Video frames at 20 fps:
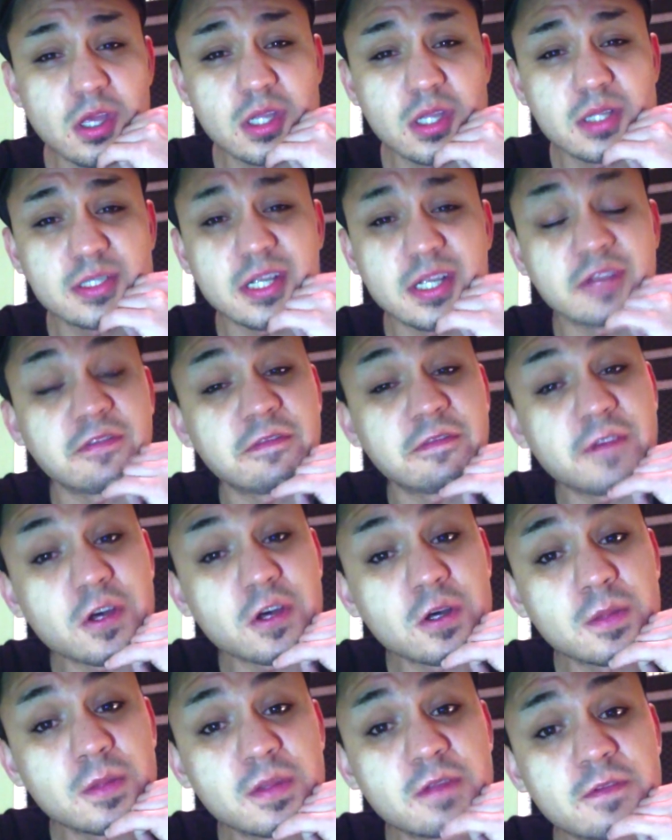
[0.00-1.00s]
done
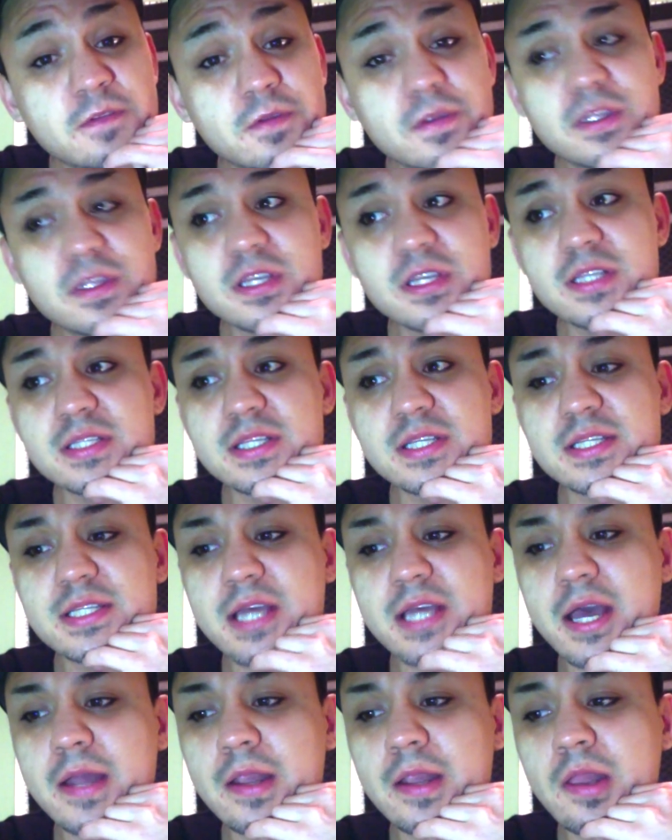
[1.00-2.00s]
film and a few things, is
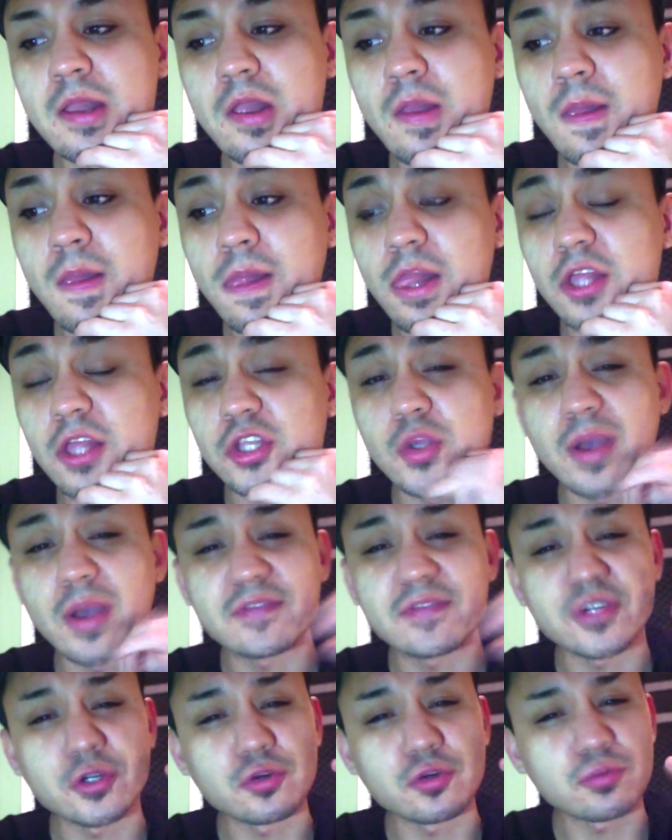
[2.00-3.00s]
that you
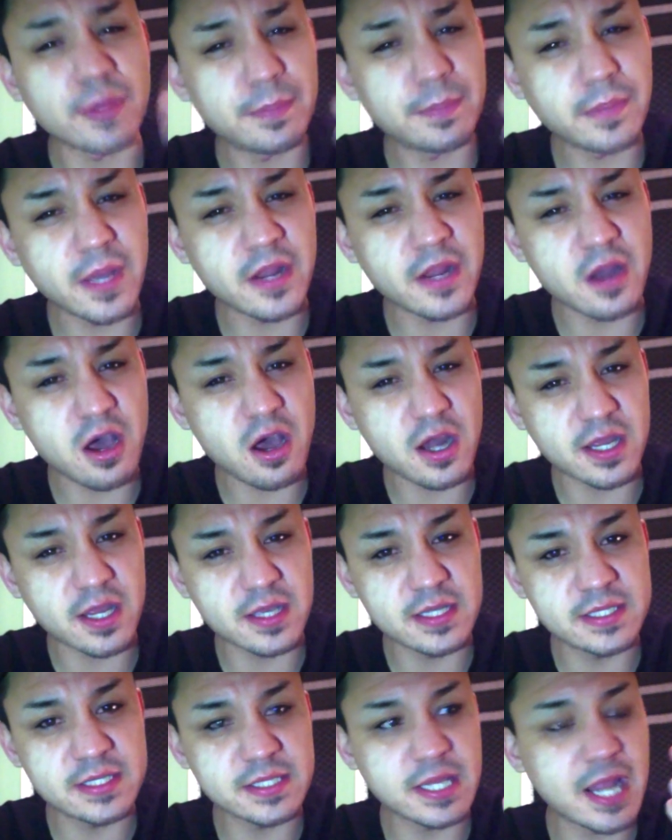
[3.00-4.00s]
have to grip an
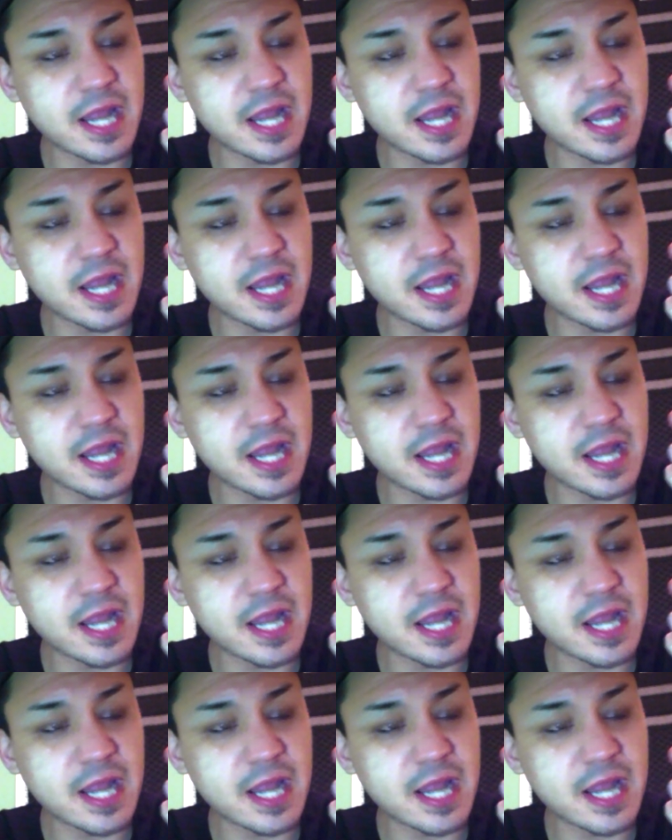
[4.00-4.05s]
audience.